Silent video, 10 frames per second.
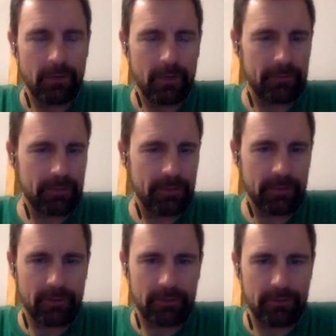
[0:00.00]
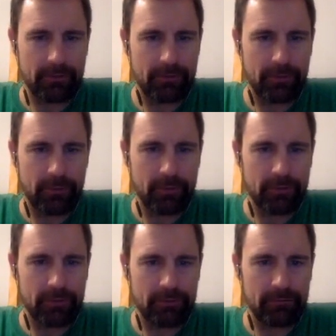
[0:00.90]
Yeah, and there you go. And there's tree
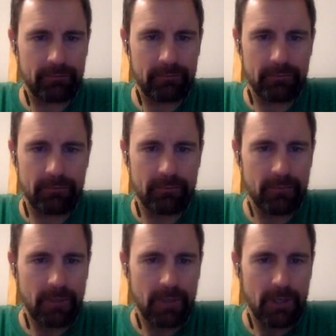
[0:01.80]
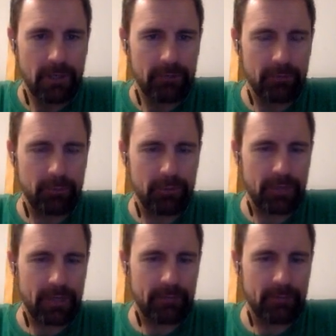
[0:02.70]
motion, super
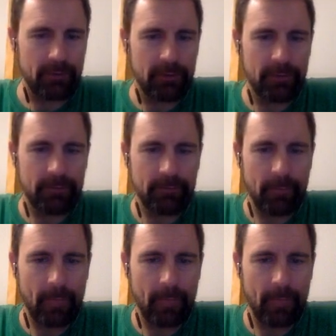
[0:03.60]
adaptable.